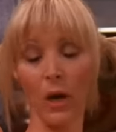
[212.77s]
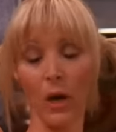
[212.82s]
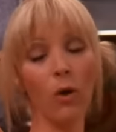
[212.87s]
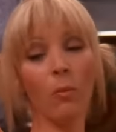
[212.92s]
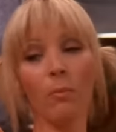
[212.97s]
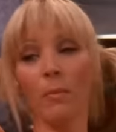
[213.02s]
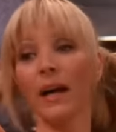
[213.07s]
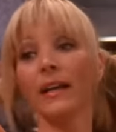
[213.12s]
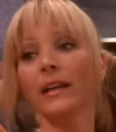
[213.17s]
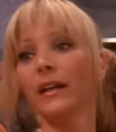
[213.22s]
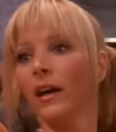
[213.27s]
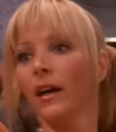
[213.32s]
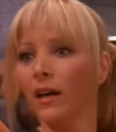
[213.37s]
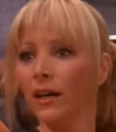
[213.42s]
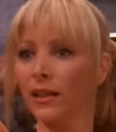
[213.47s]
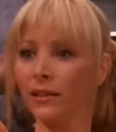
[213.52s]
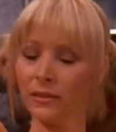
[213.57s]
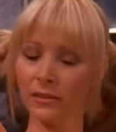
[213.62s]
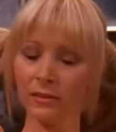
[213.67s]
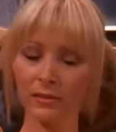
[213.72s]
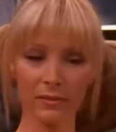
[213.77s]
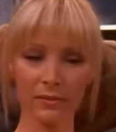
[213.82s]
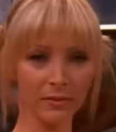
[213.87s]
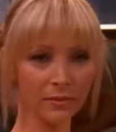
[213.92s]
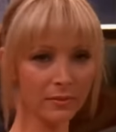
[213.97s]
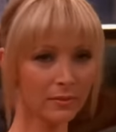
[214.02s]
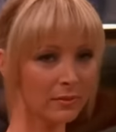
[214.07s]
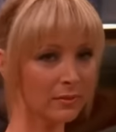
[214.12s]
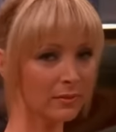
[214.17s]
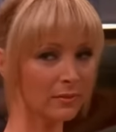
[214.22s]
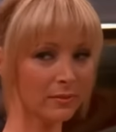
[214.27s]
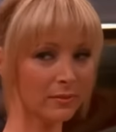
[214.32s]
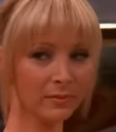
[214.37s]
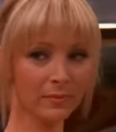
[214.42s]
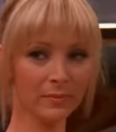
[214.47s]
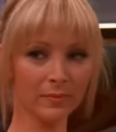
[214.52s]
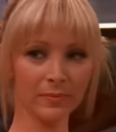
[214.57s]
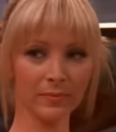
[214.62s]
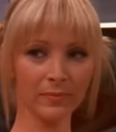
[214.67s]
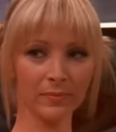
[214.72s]
Oh, my God.
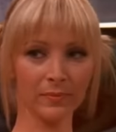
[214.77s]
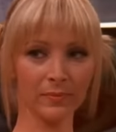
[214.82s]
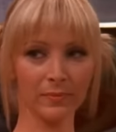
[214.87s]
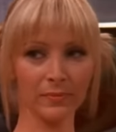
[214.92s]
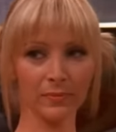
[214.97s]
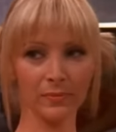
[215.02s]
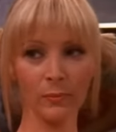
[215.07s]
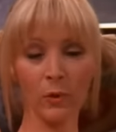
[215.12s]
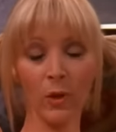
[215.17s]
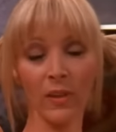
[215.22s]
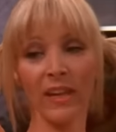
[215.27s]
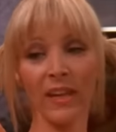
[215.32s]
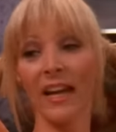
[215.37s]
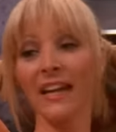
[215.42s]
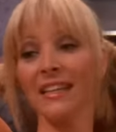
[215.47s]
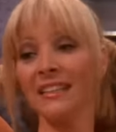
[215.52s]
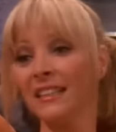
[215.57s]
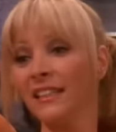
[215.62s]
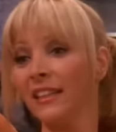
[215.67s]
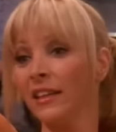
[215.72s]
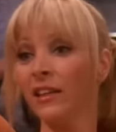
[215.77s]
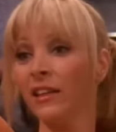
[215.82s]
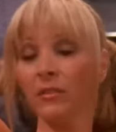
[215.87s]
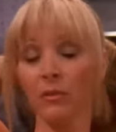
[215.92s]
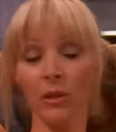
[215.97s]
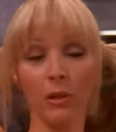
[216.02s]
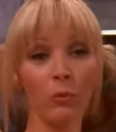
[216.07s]
well, the idea,